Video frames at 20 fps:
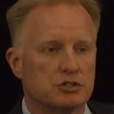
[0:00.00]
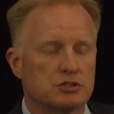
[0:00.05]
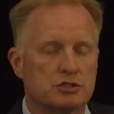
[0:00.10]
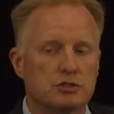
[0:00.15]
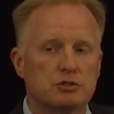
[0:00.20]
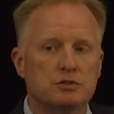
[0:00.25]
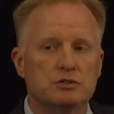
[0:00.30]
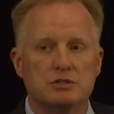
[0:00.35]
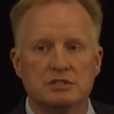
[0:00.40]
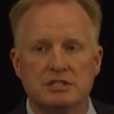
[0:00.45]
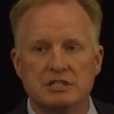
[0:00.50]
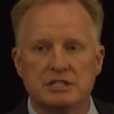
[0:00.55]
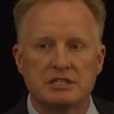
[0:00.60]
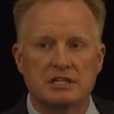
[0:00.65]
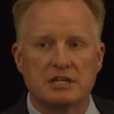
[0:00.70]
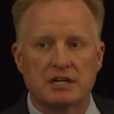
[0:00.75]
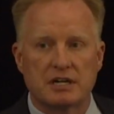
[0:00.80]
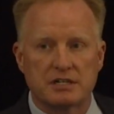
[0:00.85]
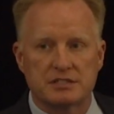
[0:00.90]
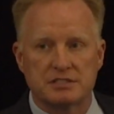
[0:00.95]
So you
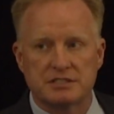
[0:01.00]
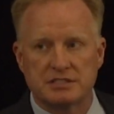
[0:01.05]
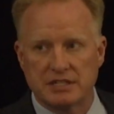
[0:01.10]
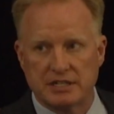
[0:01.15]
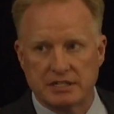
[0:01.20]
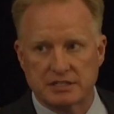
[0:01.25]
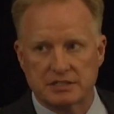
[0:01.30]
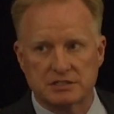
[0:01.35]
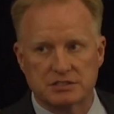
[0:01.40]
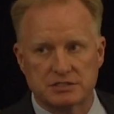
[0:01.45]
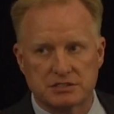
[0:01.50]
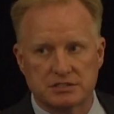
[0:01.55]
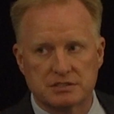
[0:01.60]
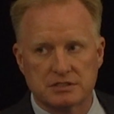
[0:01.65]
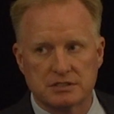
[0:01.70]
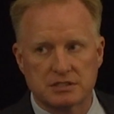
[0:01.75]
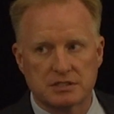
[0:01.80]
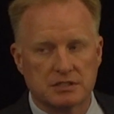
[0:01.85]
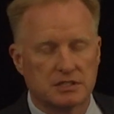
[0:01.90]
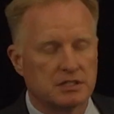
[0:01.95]
need context
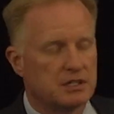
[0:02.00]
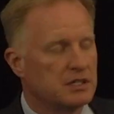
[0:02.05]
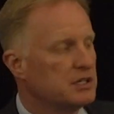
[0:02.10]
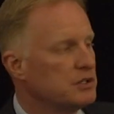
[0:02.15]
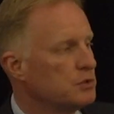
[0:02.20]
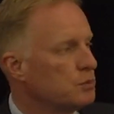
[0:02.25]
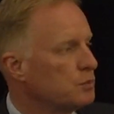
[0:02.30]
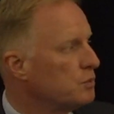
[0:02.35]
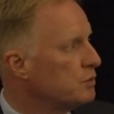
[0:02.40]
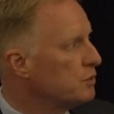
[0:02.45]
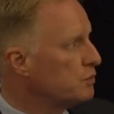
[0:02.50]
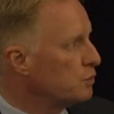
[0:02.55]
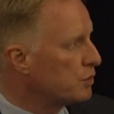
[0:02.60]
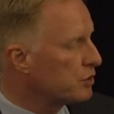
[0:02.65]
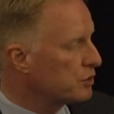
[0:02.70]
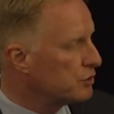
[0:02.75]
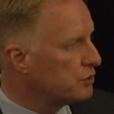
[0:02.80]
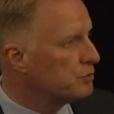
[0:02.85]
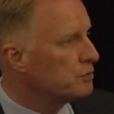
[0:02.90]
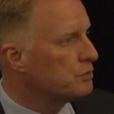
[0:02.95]
where
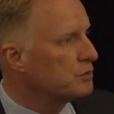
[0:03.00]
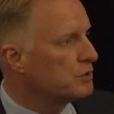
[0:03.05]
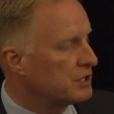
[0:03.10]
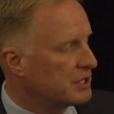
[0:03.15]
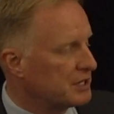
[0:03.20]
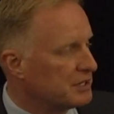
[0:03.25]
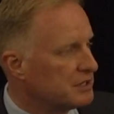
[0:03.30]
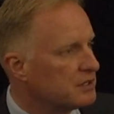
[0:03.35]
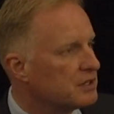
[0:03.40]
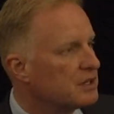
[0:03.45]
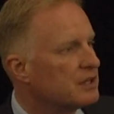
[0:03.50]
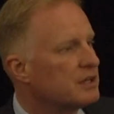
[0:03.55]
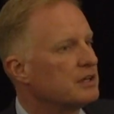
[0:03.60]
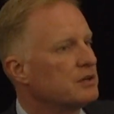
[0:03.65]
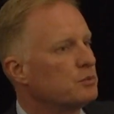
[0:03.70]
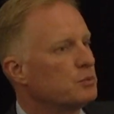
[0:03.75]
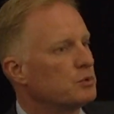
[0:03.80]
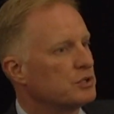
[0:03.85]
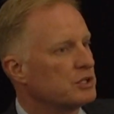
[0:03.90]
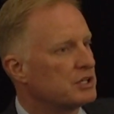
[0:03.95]
you
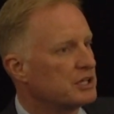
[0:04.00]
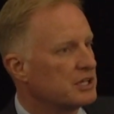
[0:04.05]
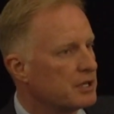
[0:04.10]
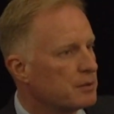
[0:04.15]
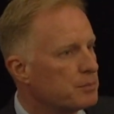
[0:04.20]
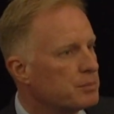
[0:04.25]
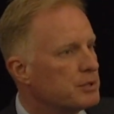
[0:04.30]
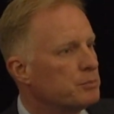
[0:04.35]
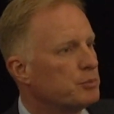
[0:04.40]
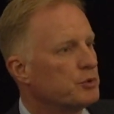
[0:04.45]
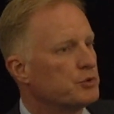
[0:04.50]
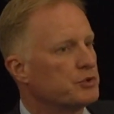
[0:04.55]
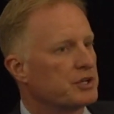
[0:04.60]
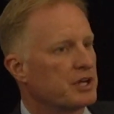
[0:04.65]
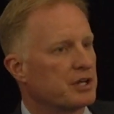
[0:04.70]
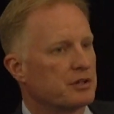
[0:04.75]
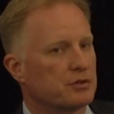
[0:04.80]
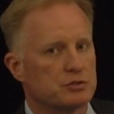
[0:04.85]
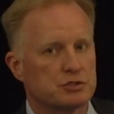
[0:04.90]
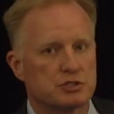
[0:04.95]
can get people
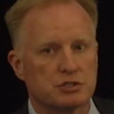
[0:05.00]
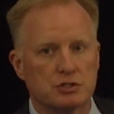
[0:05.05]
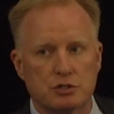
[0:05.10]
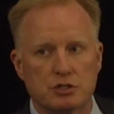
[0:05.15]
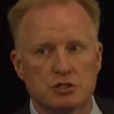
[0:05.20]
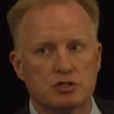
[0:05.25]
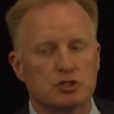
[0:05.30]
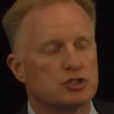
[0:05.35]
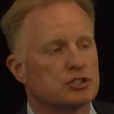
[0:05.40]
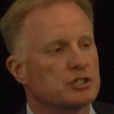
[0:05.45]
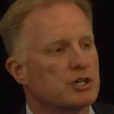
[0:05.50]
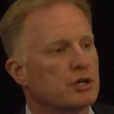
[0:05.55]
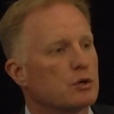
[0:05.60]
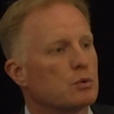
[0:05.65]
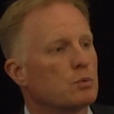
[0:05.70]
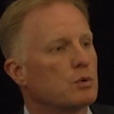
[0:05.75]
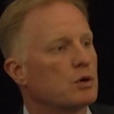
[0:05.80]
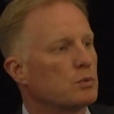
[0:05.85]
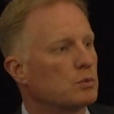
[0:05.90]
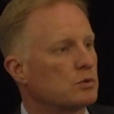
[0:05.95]
together so you can share
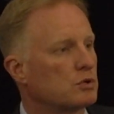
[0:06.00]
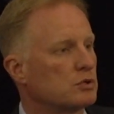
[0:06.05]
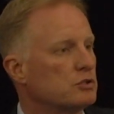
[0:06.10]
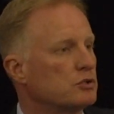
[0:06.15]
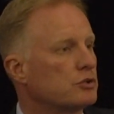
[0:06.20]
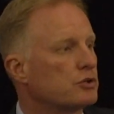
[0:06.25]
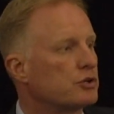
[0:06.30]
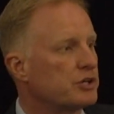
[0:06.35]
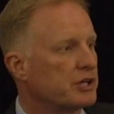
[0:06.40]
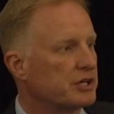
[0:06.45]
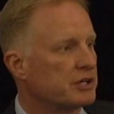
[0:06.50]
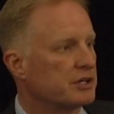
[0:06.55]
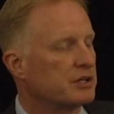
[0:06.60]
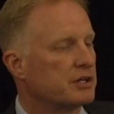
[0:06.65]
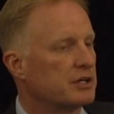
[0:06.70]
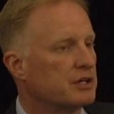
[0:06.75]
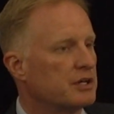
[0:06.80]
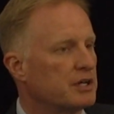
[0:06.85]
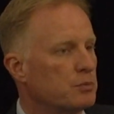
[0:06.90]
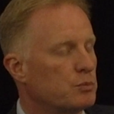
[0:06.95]
what we're learning
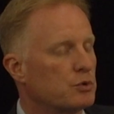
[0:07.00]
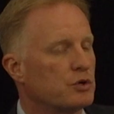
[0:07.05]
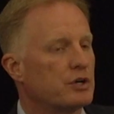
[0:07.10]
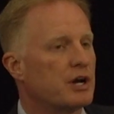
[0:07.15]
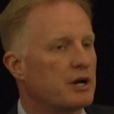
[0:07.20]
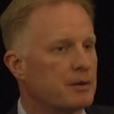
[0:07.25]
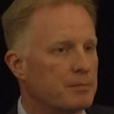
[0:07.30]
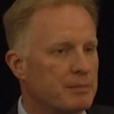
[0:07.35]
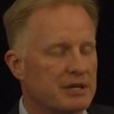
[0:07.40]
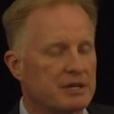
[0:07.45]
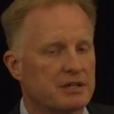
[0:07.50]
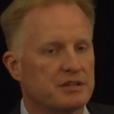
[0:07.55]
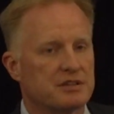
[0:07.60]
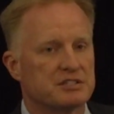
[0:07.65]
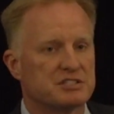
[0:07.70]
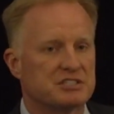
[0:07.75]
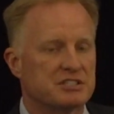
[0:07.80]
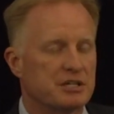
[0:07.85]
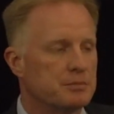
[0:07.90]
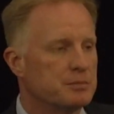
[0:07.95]
and we're not making
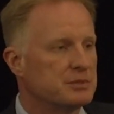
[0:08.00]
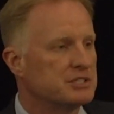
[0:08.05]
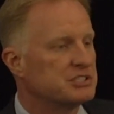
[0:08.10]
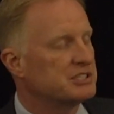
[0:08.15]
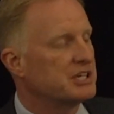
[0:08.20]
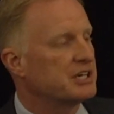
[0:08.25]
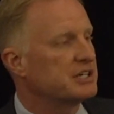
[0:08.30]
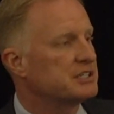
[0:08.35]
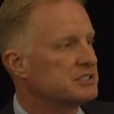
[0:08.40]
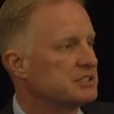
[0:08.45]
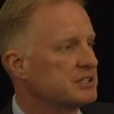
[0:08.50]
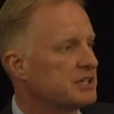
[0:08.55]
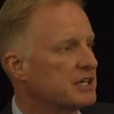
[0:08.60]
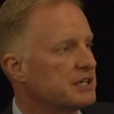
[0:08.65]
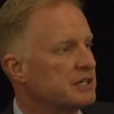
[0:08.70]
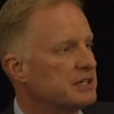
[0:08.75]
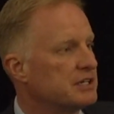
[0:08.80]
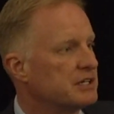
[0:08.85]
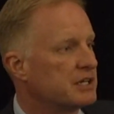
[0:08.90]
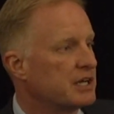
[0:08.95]
the same mistakes again
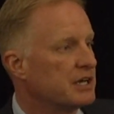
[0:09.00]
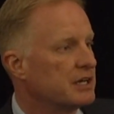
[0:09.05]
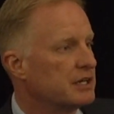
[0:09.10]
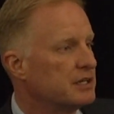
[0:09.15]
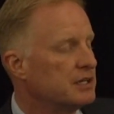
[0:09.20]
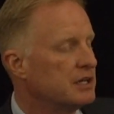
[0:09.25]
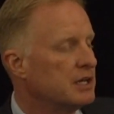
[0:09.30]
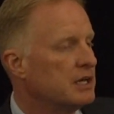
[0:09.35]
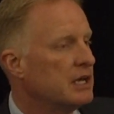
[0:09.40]
and again.